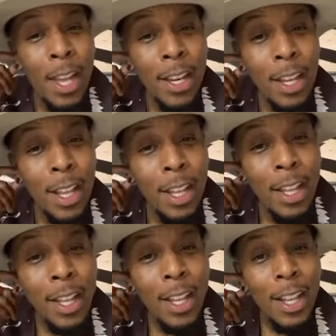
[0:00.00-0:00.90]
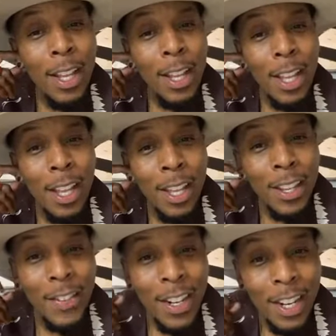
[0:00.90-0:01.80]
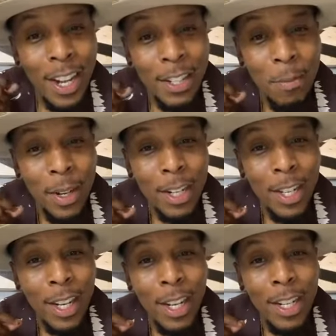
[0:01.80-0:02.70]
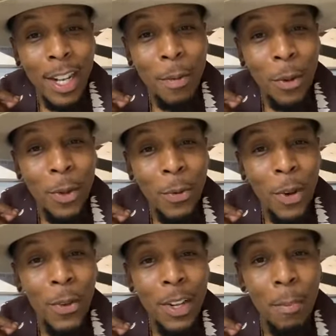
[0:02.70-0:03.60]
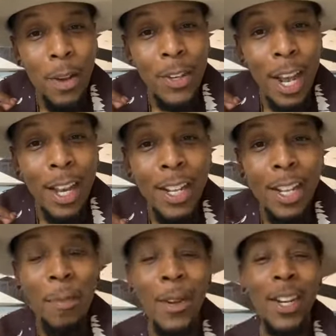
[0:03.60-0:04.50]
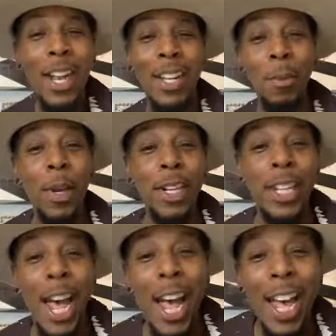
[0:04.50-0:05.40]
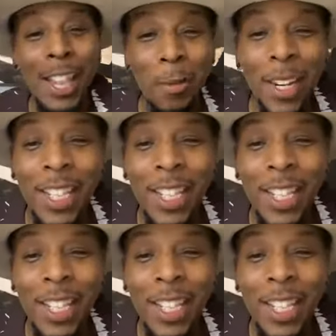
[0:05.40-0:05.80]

And uh, uh lots of money singing, he's able on the road. Come on now, come on now. You better tithe.